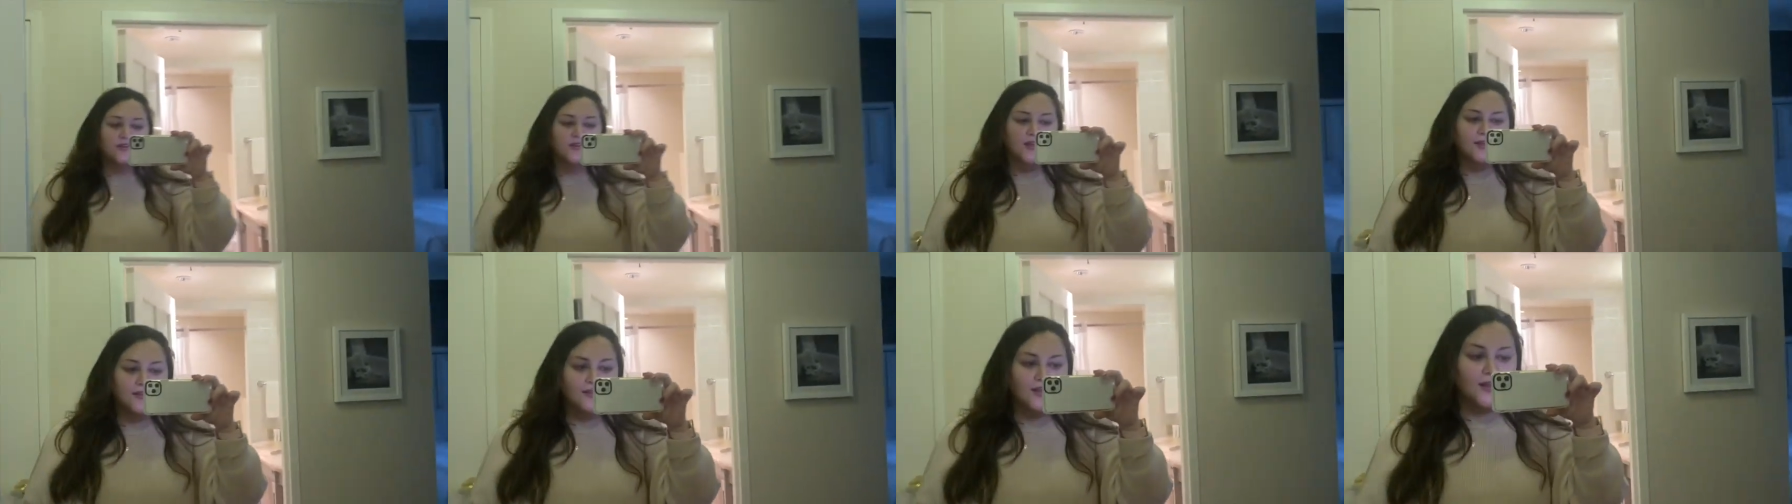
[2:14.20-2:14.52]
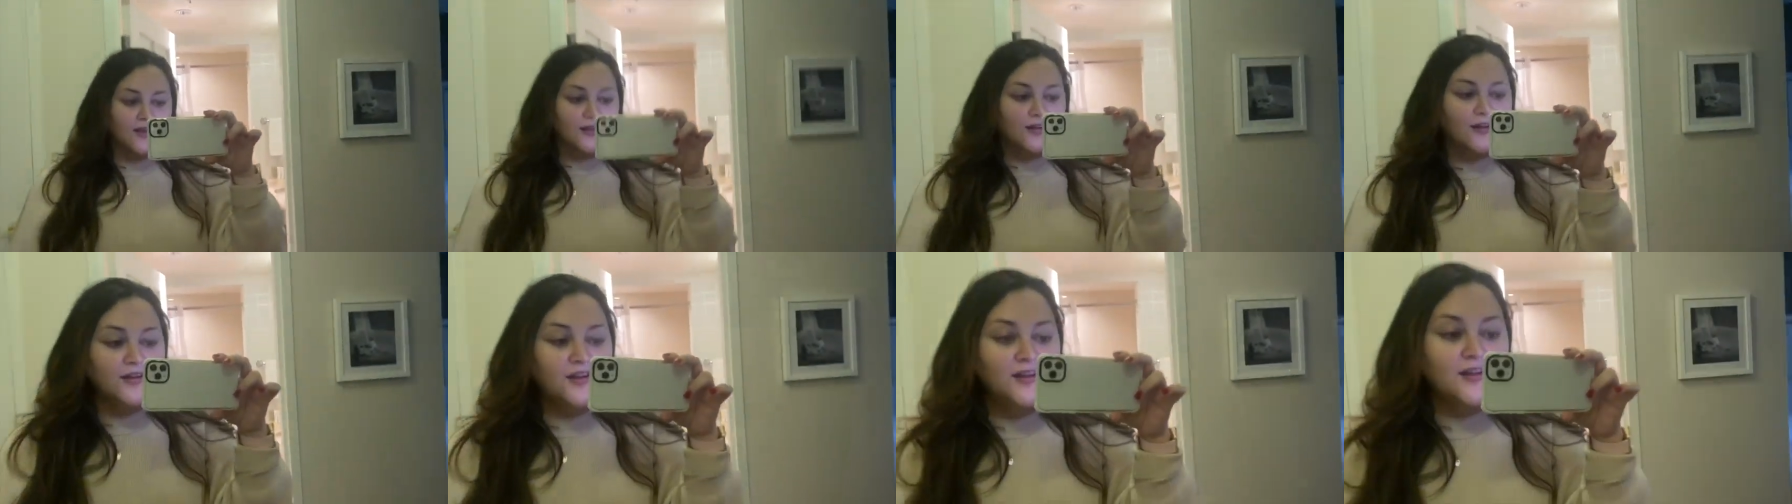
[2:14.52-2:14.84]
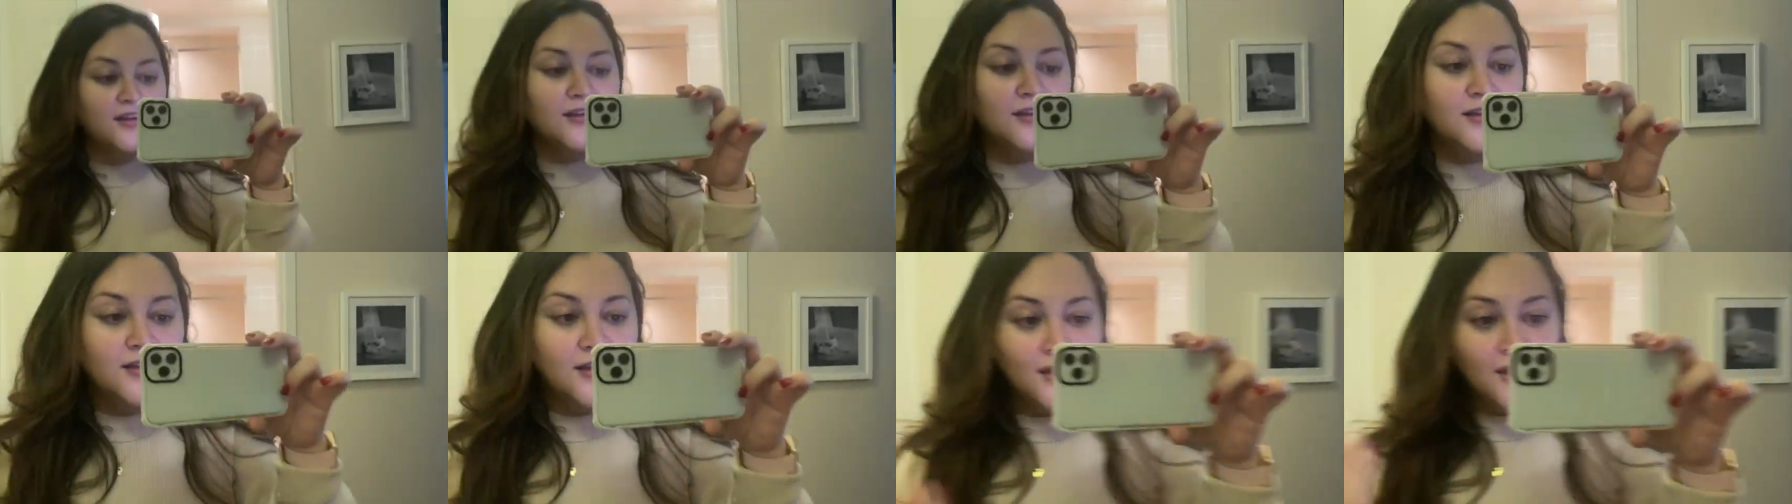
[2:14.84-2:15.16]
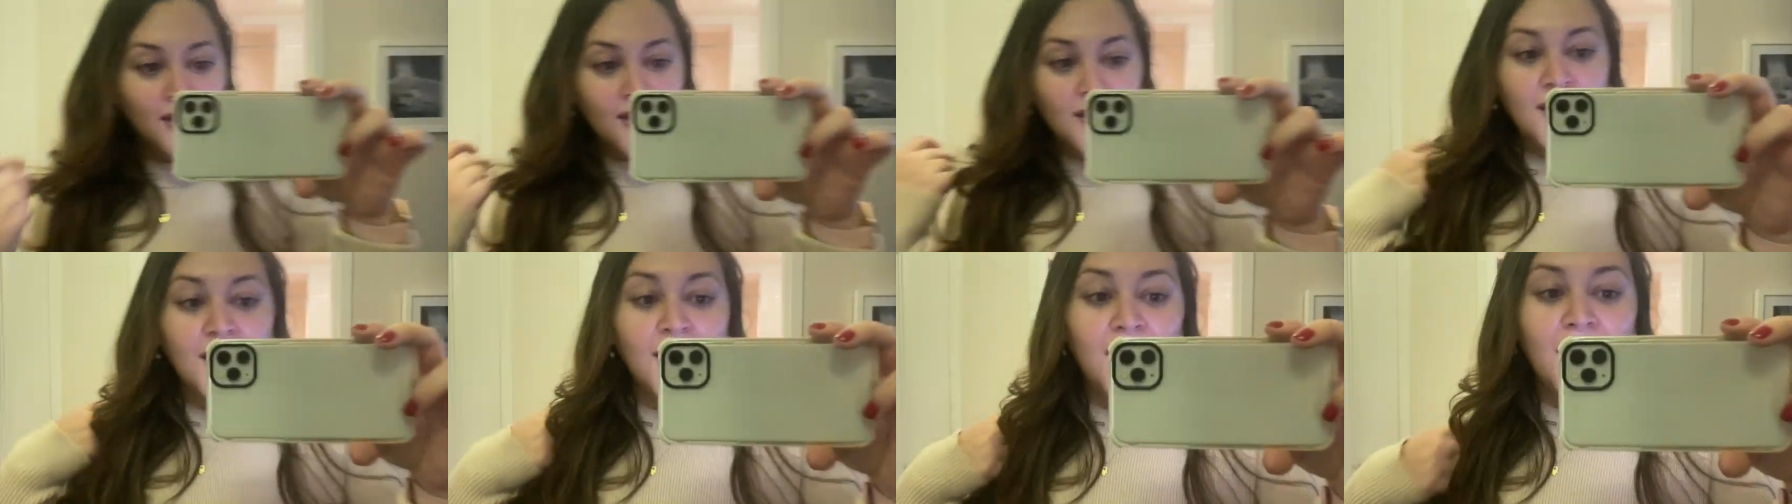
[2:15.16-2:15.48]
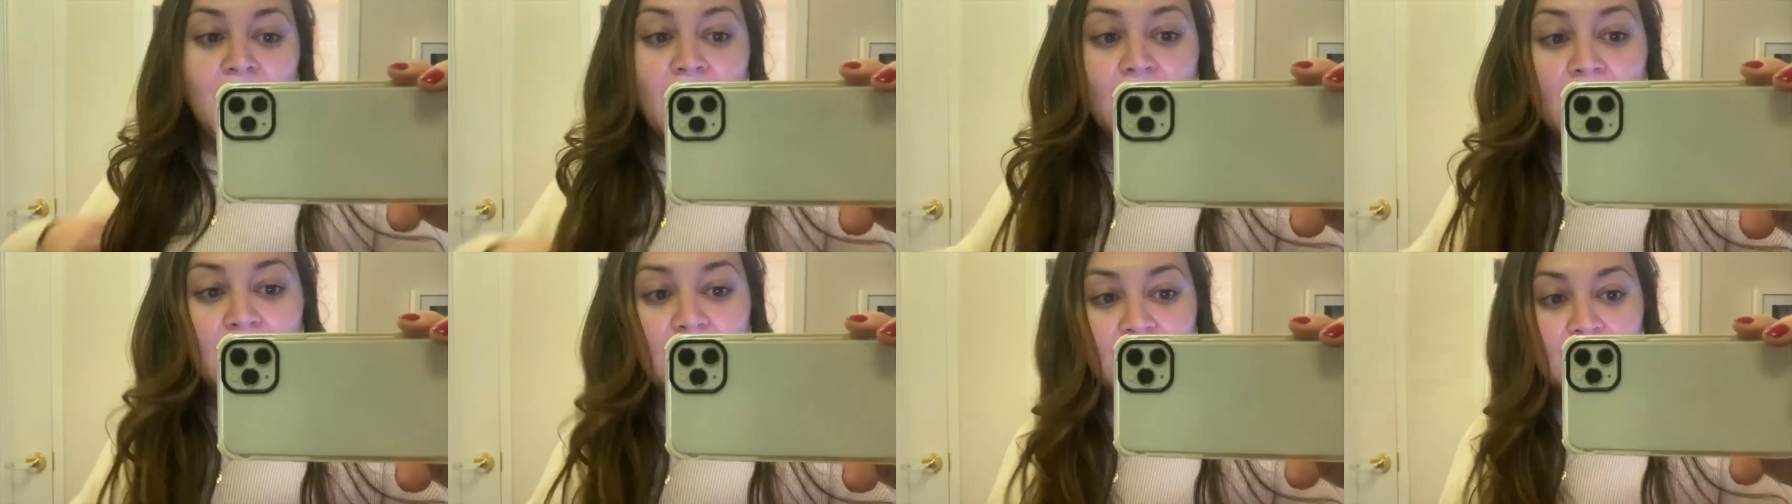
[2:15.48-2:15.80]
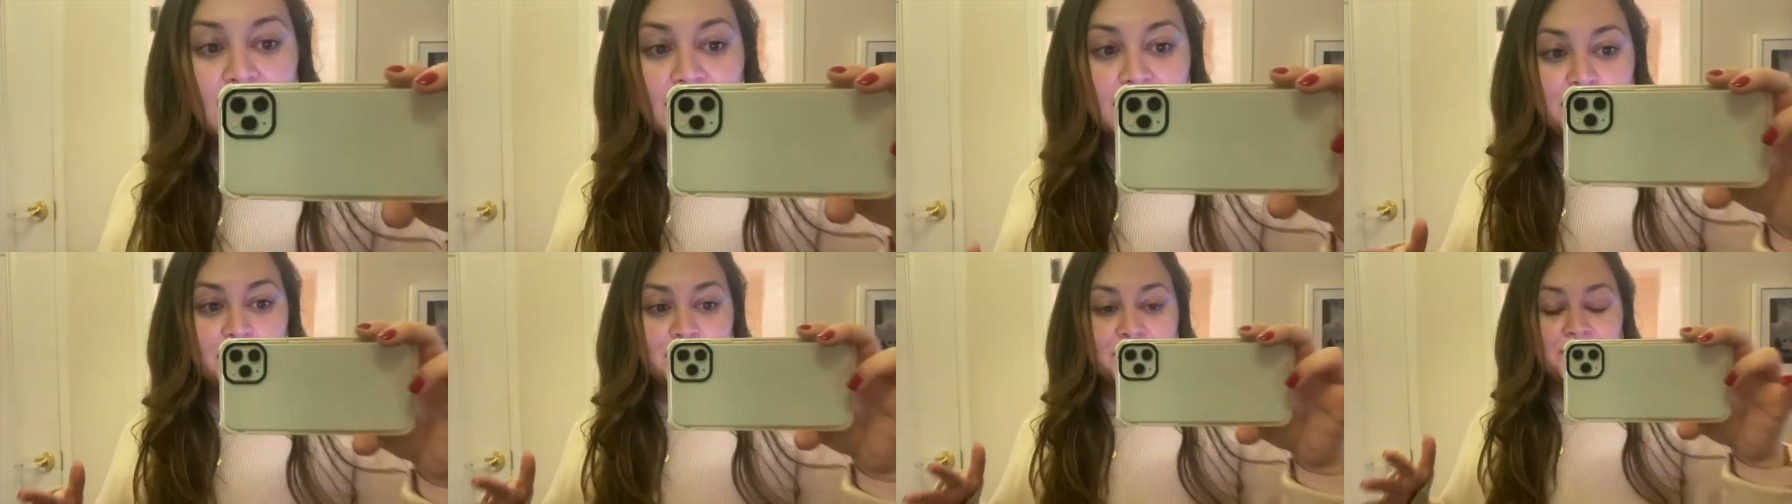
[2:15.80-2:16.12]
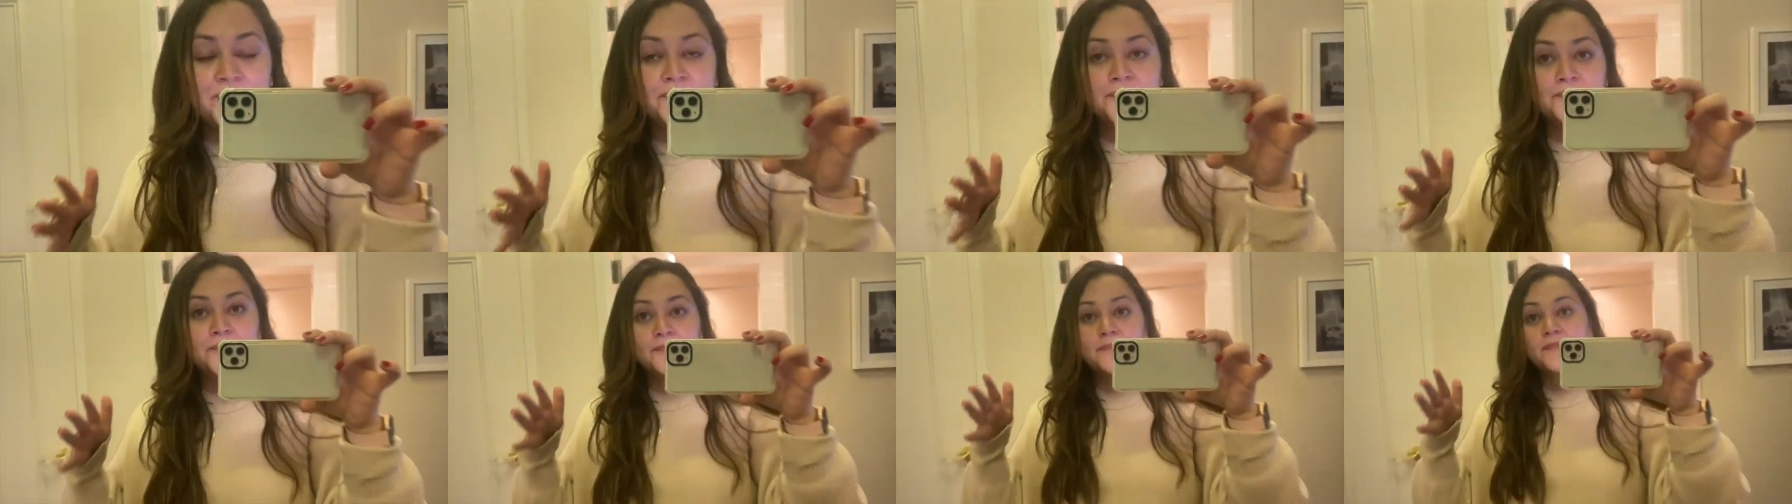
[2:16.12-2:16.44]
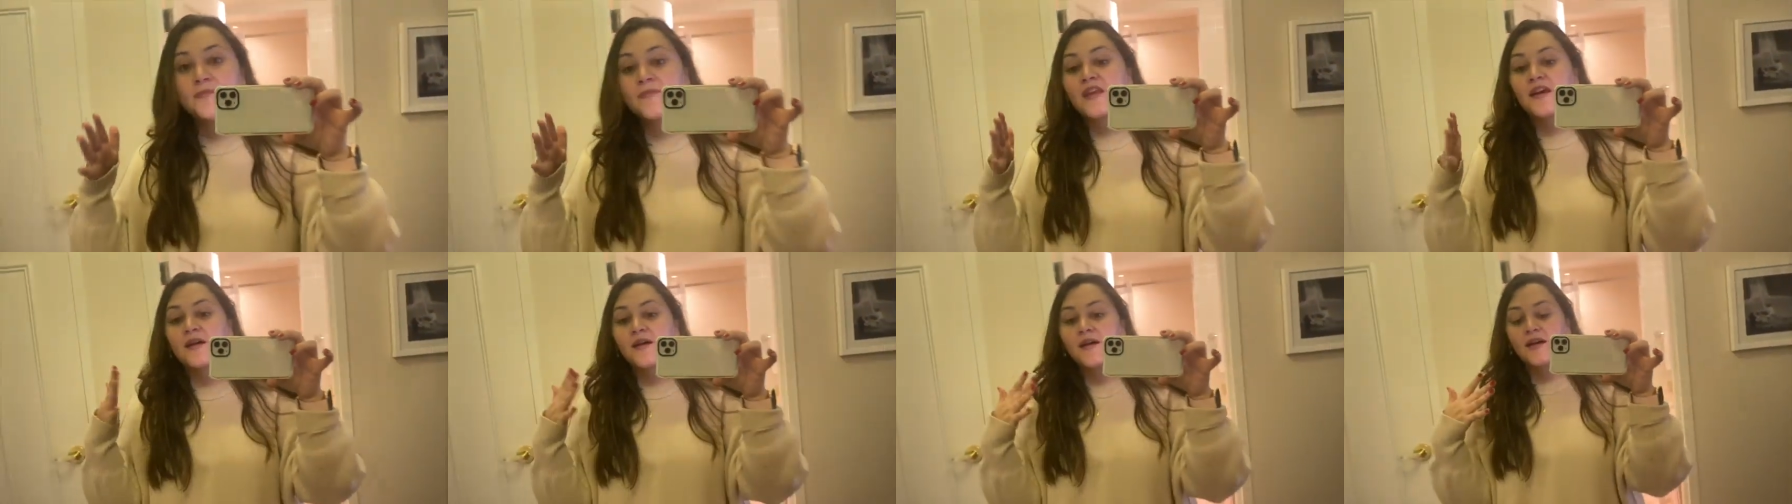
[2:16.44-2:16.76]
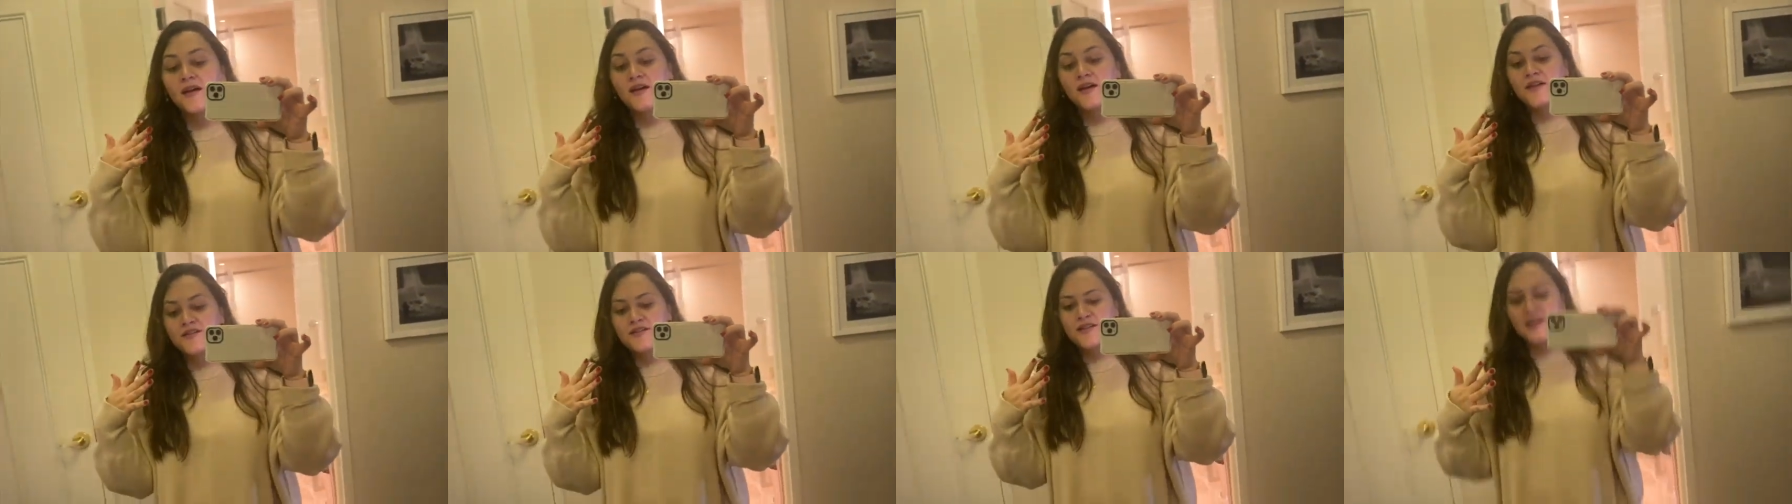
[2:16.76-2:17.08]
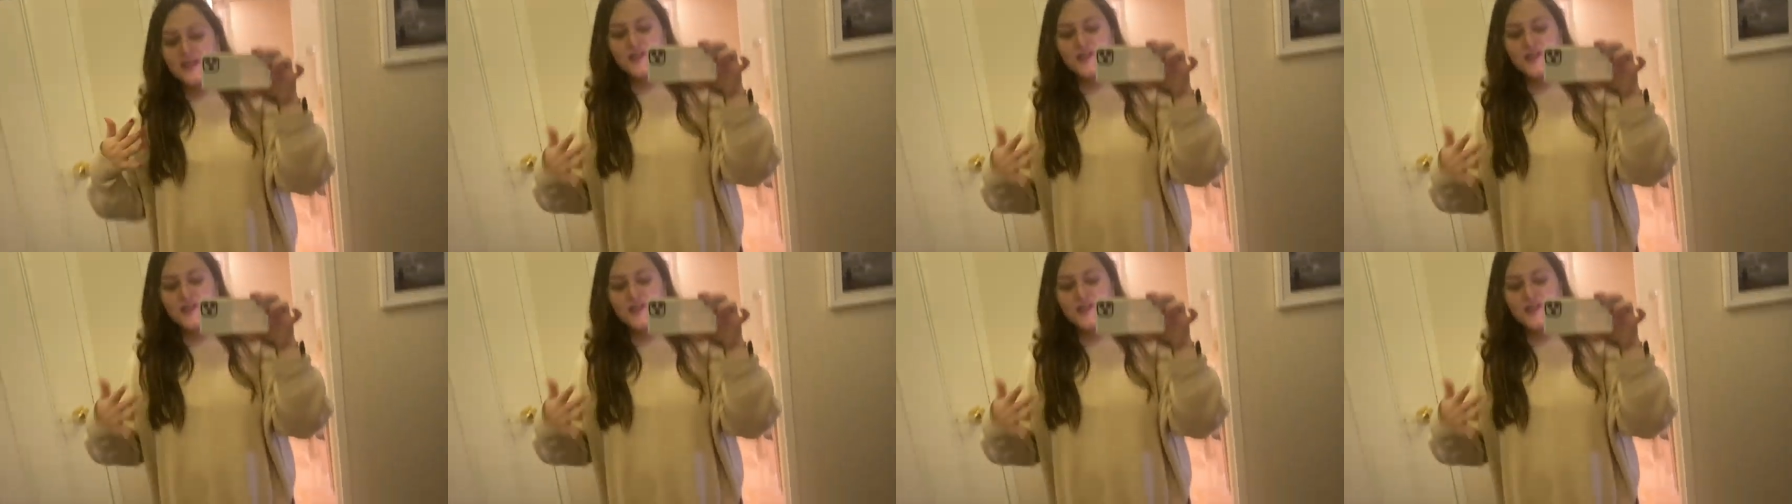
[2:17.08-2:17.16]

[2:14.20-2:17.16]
that light on. Did I